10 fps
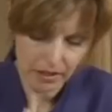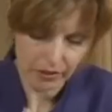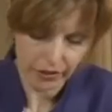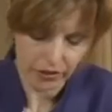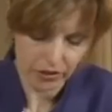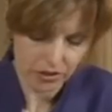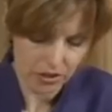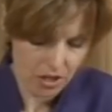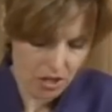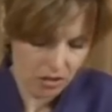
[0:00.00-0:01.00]
hurt.
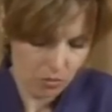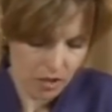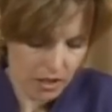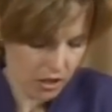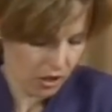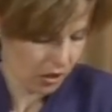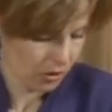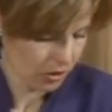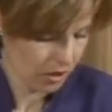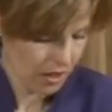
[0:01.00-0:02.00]
So what I
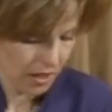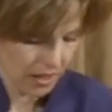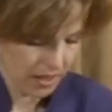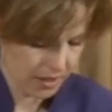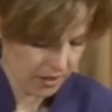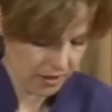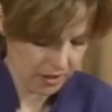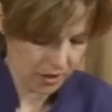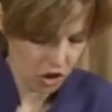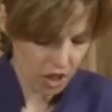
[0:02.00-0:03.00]
do is
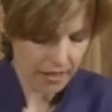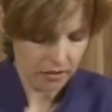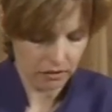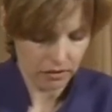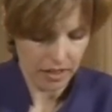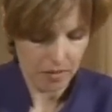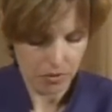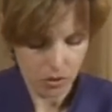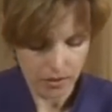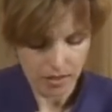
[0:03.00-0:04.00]
there's a channel in
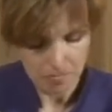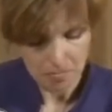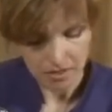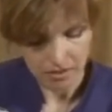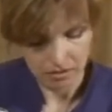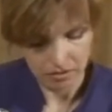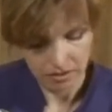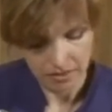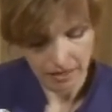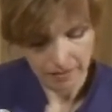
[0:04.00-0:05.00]
between the muscle
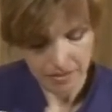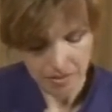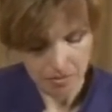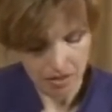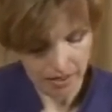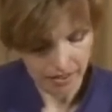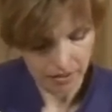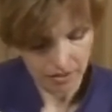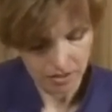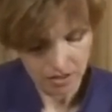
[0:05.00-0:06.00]
and the
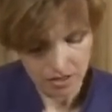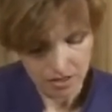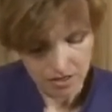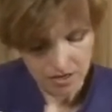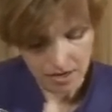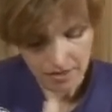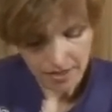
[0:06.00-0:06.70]
spine, and